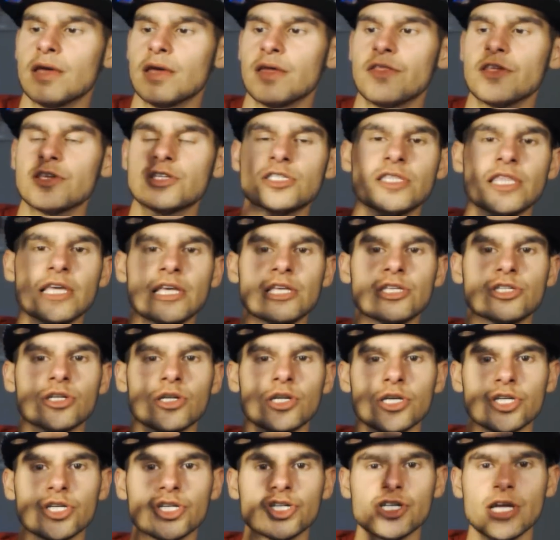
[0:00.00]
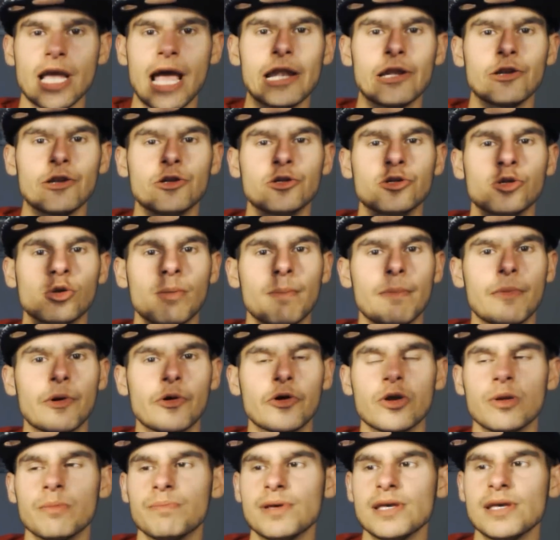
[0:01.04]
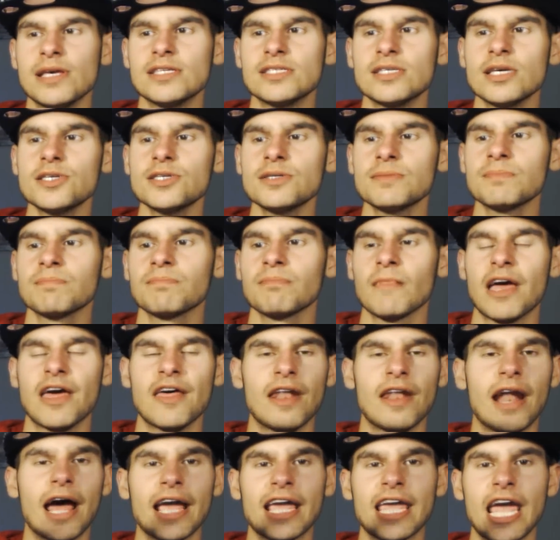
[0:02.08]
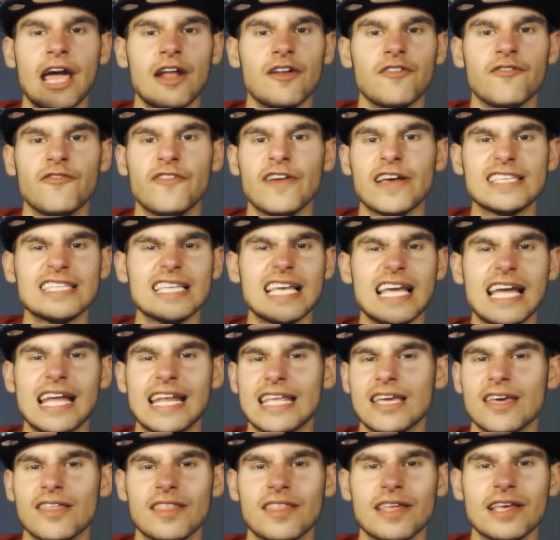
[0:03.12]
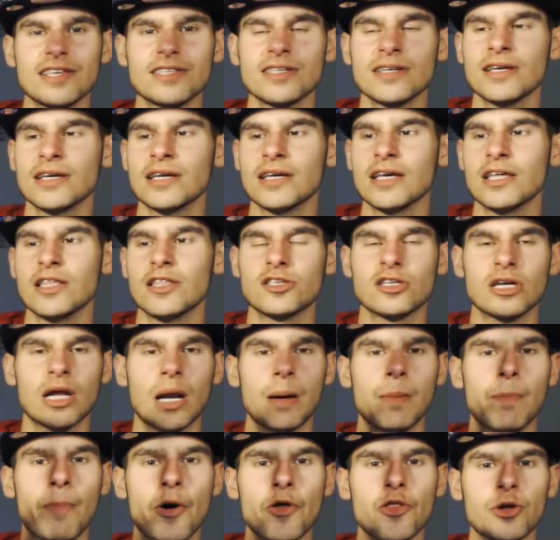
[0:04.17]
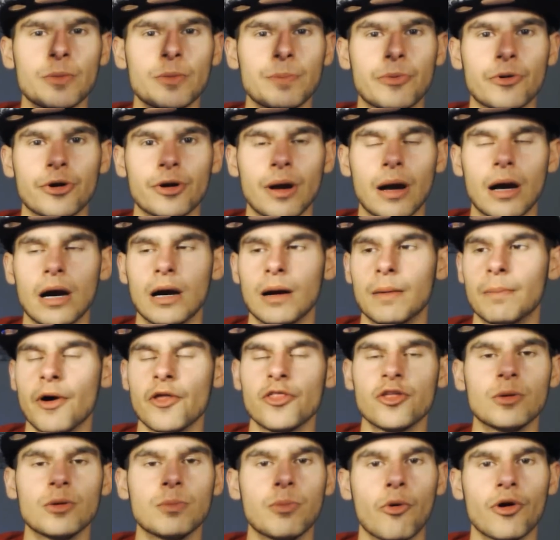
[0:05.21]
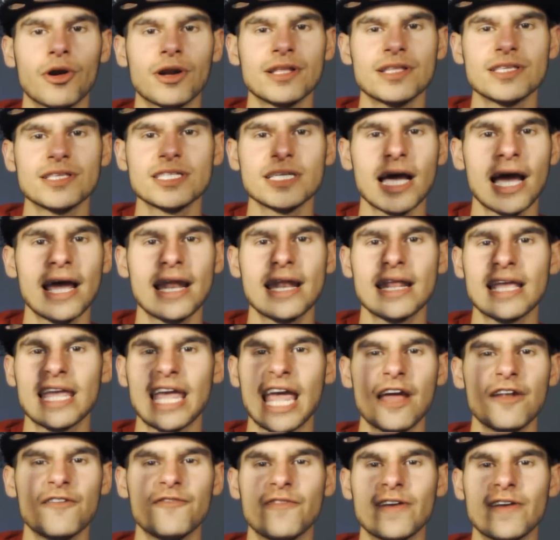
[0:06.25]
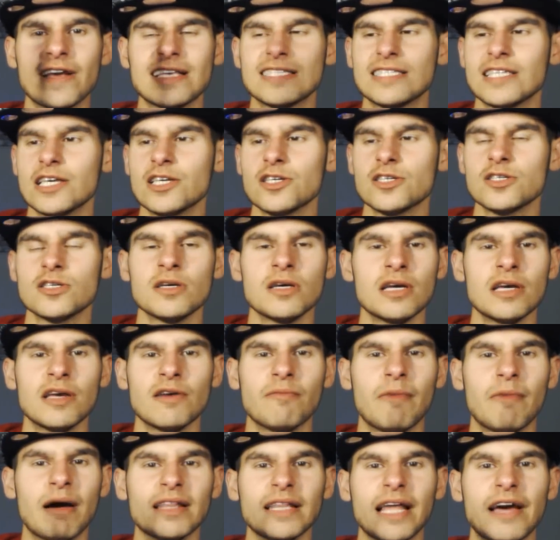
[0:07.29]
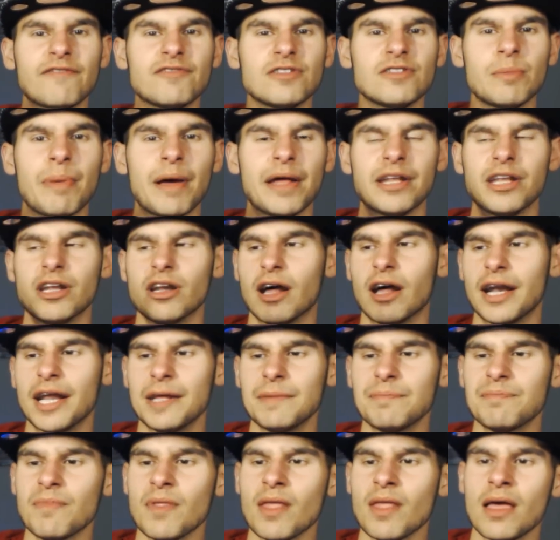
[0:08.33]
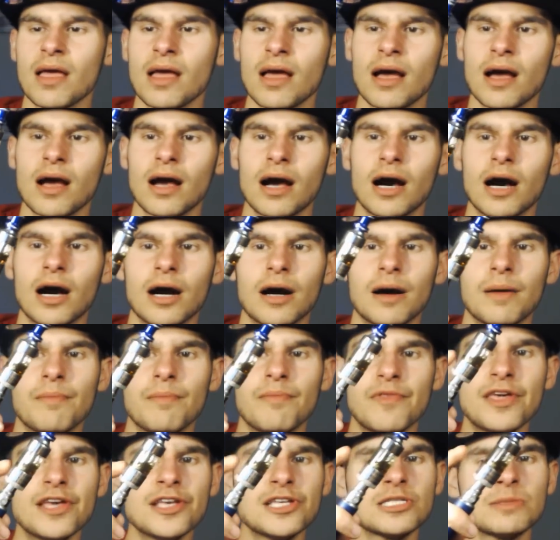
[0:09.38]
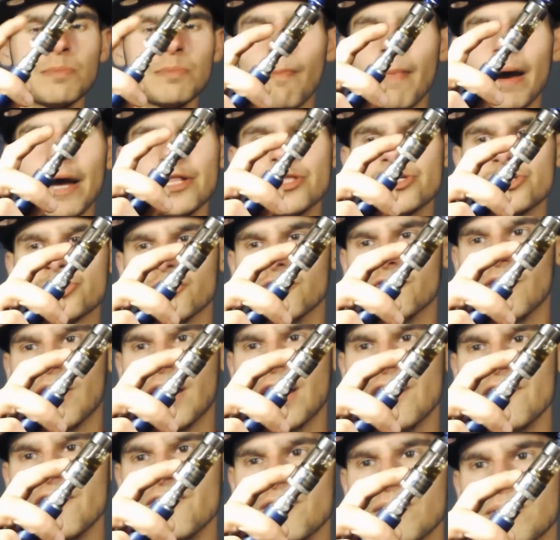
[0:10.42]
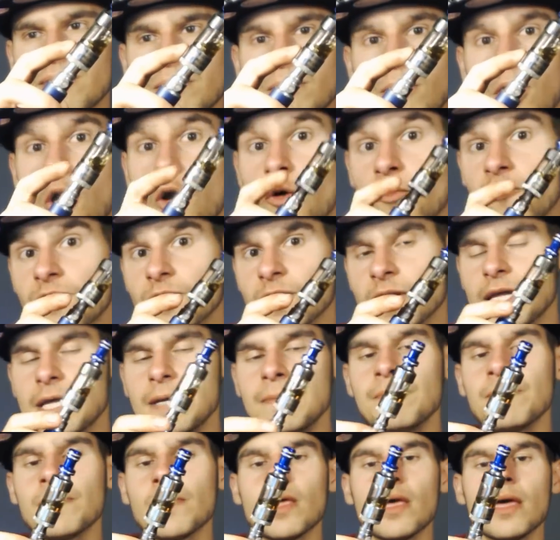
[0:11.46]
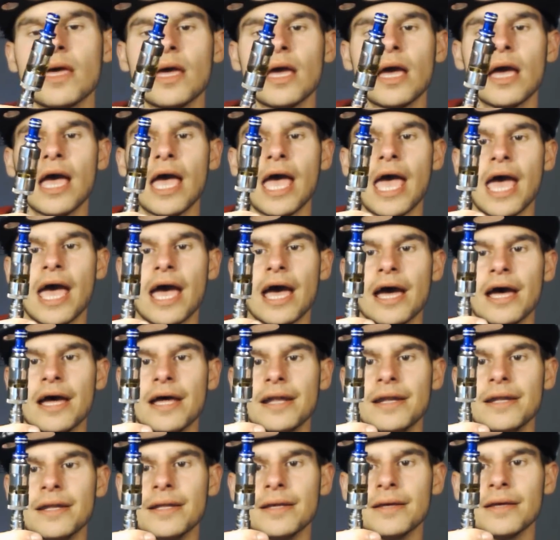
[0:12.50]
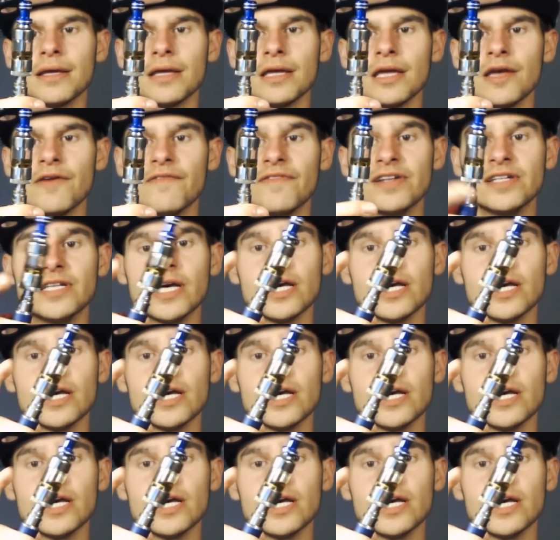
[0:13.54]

This thing's gonna shatter into a million pieces, and I can't fix any of this. It's got a motherboard inside. Can't fix this if my life depended on it. This might survive, hopefully, and if it